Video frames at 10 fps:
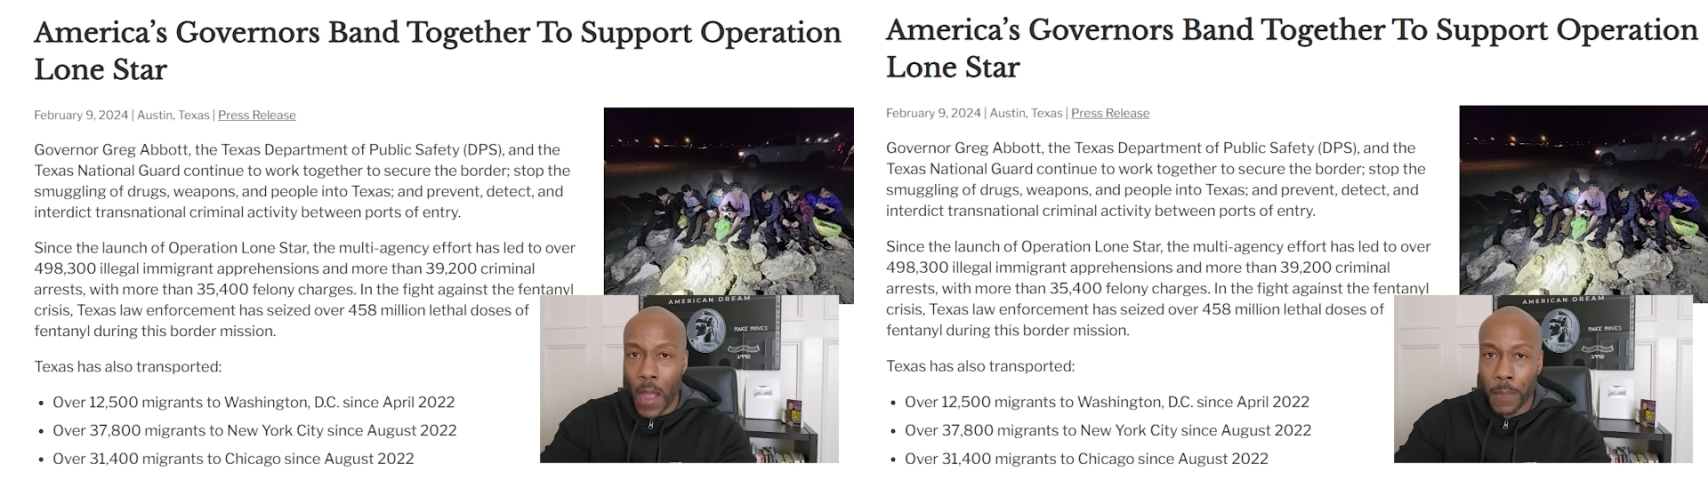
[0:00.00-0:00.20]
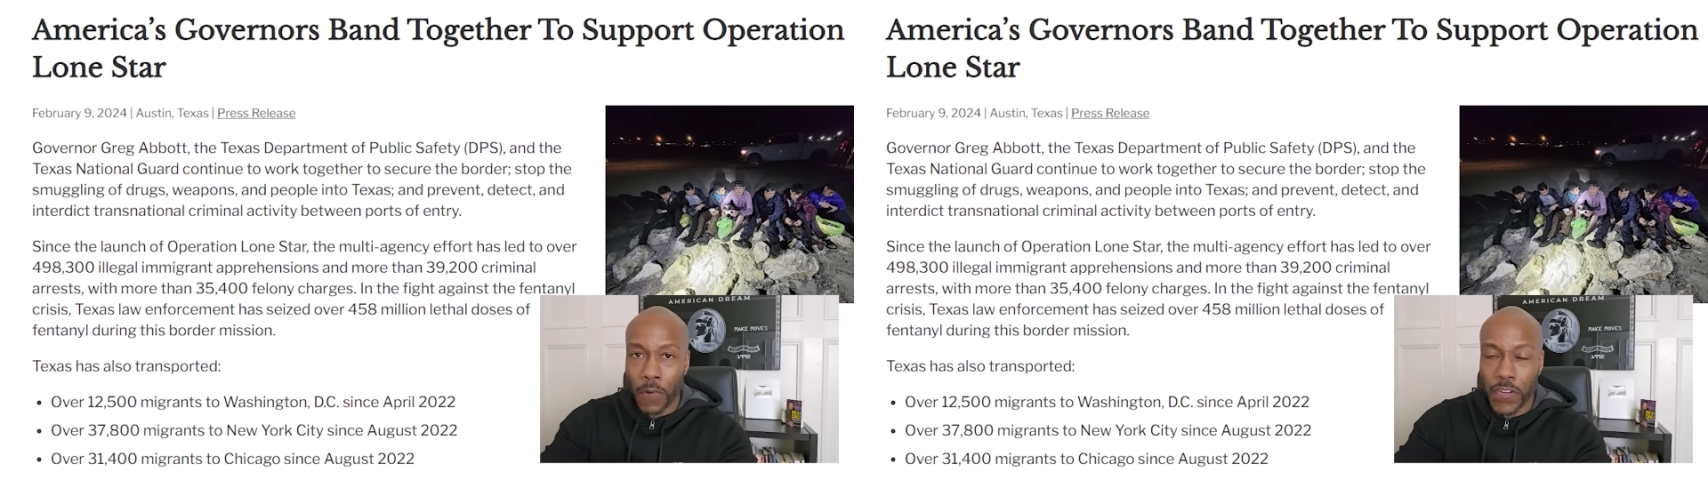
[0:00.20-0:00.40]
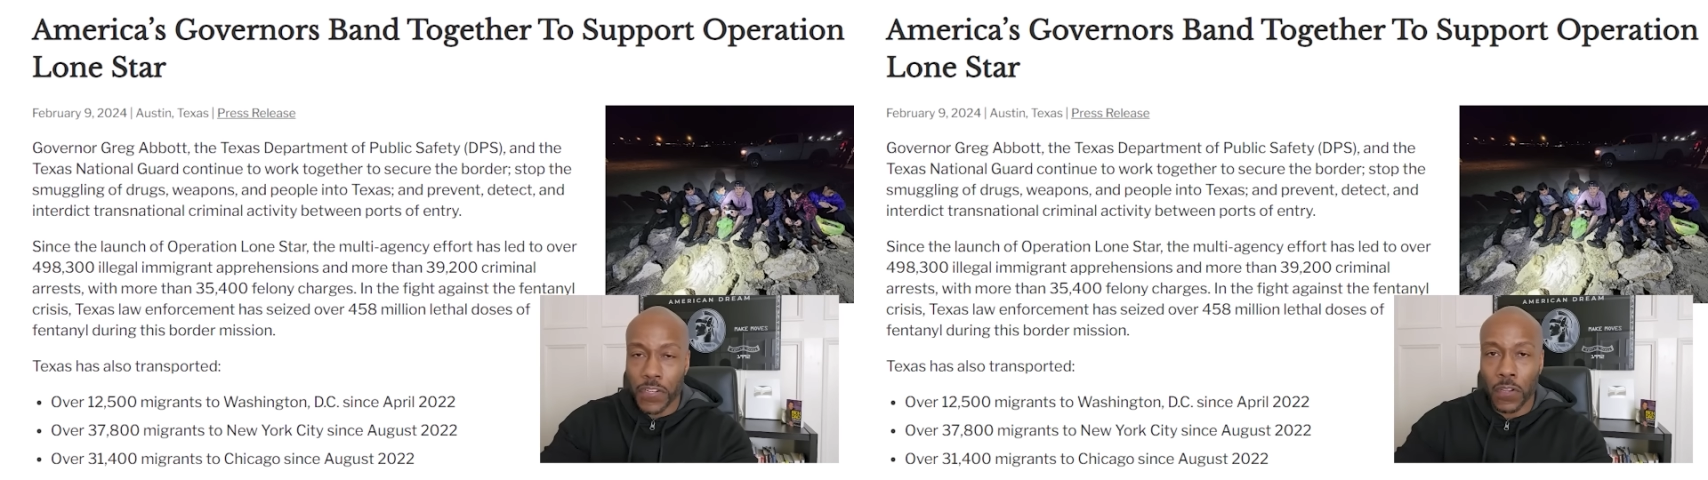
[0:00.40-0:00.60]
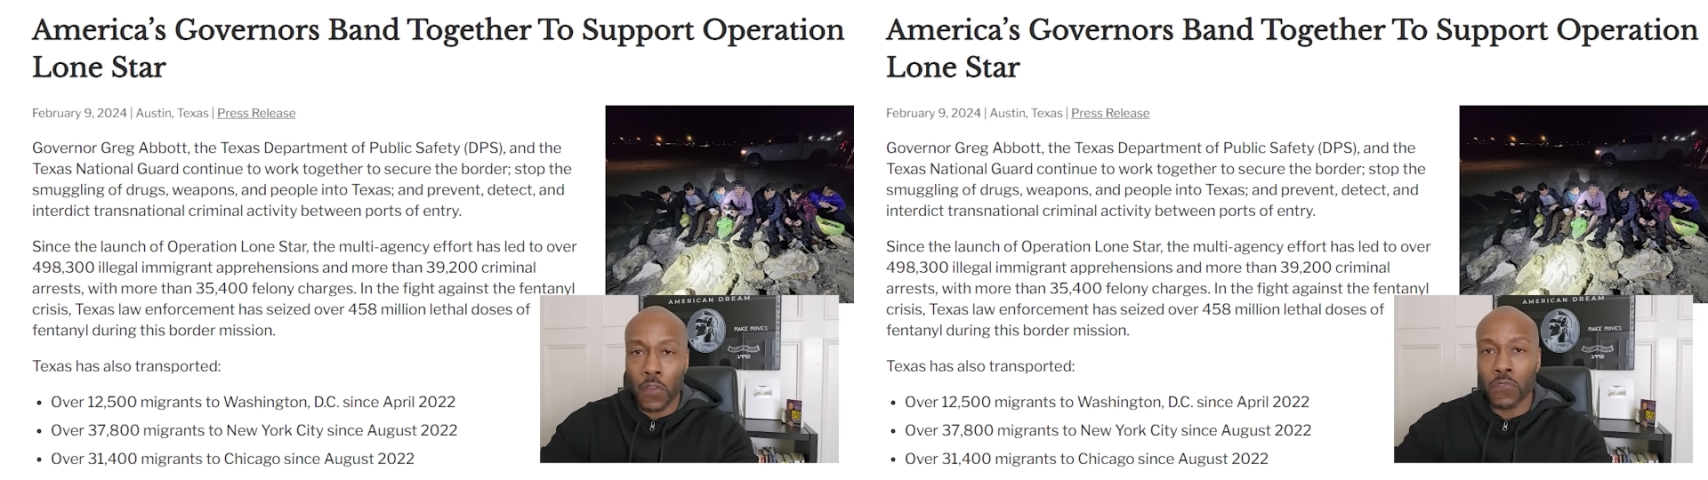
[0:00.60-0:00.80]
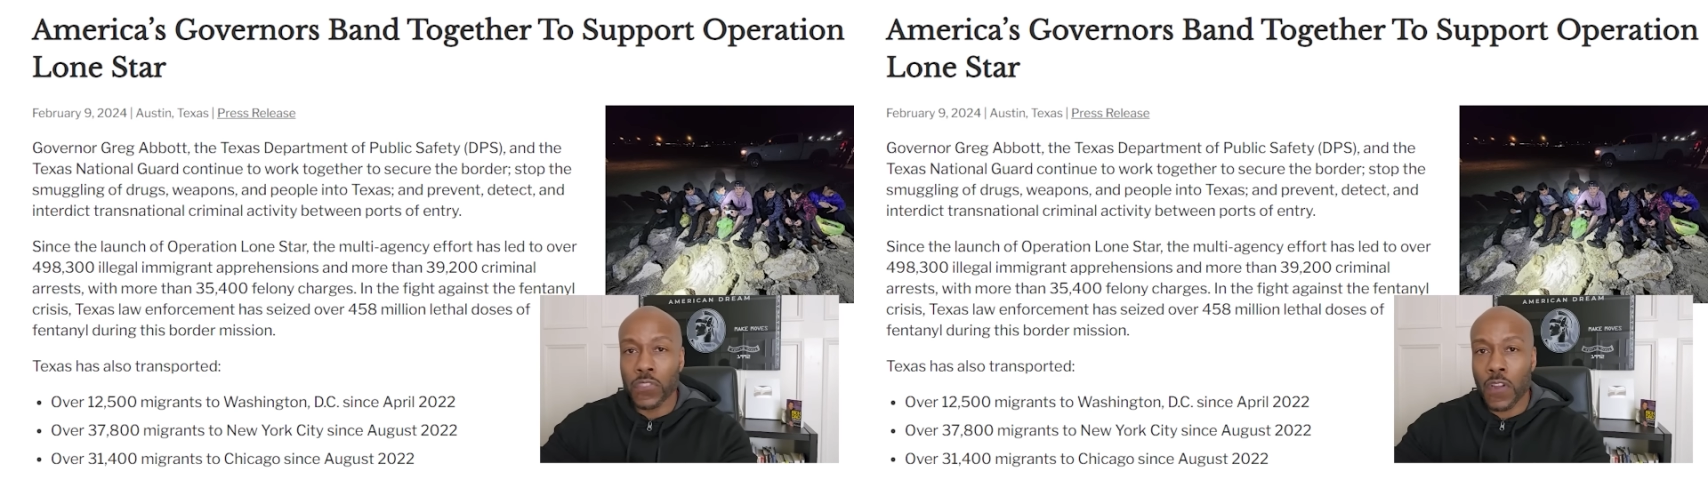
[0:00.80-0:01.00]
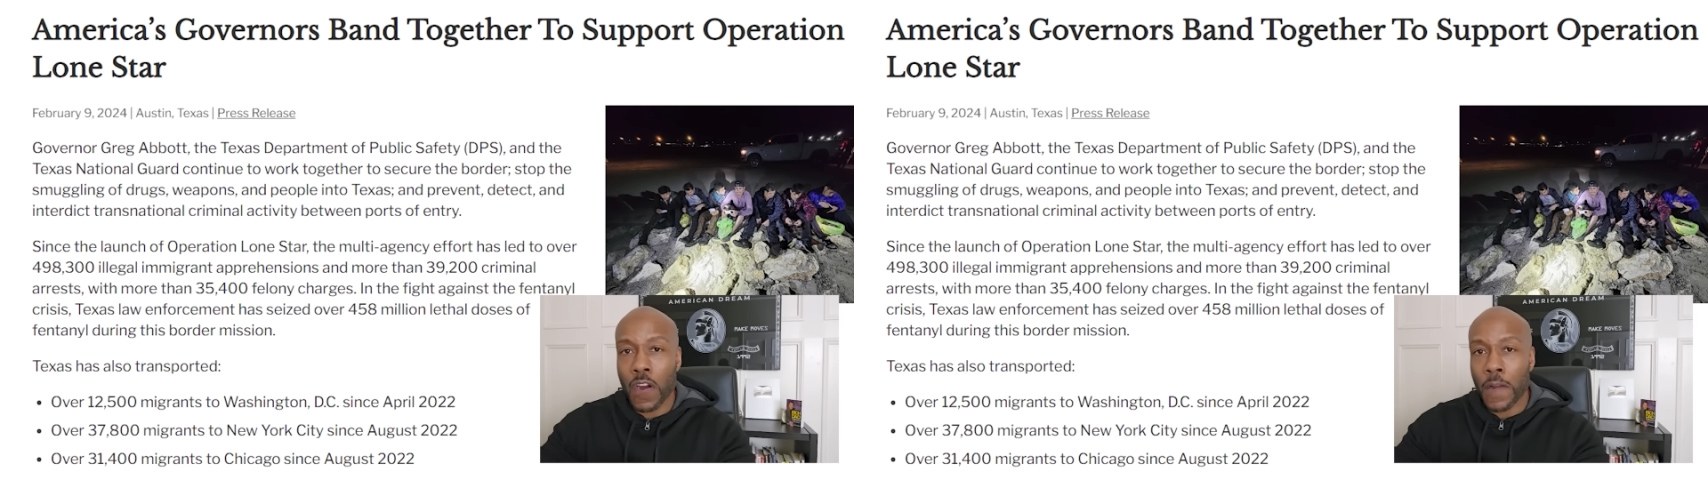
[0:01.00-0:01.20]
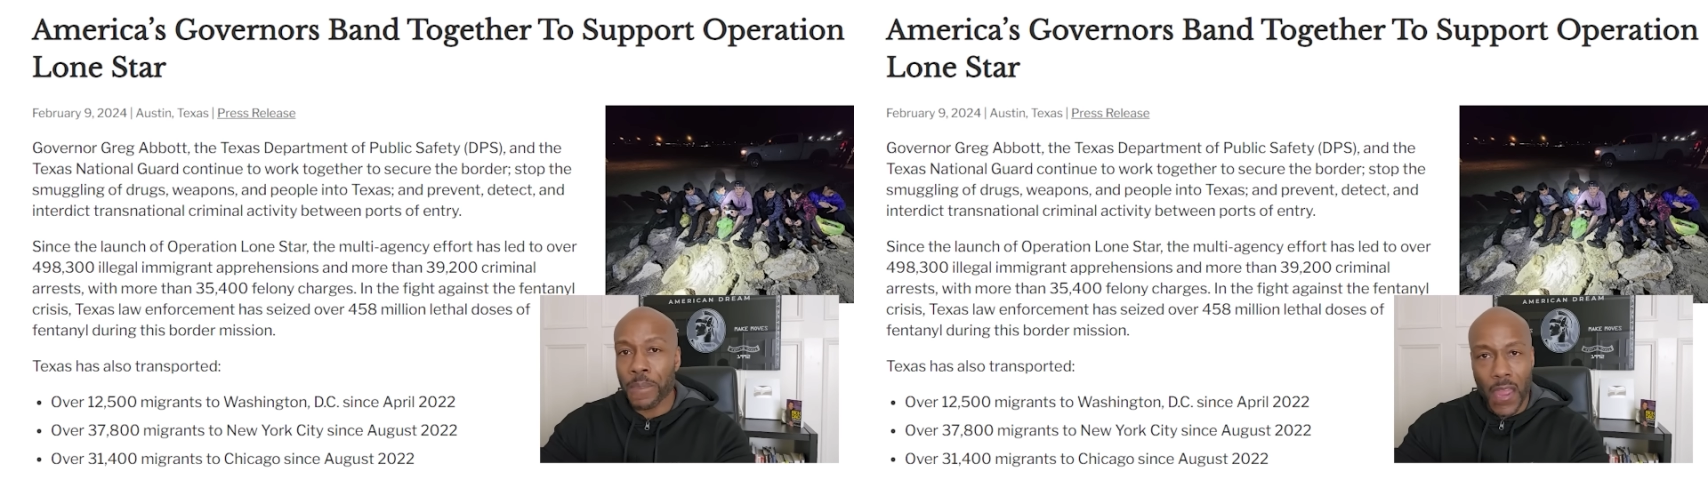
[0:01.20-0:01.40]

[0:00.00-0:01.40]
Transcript: Operation Lone Star,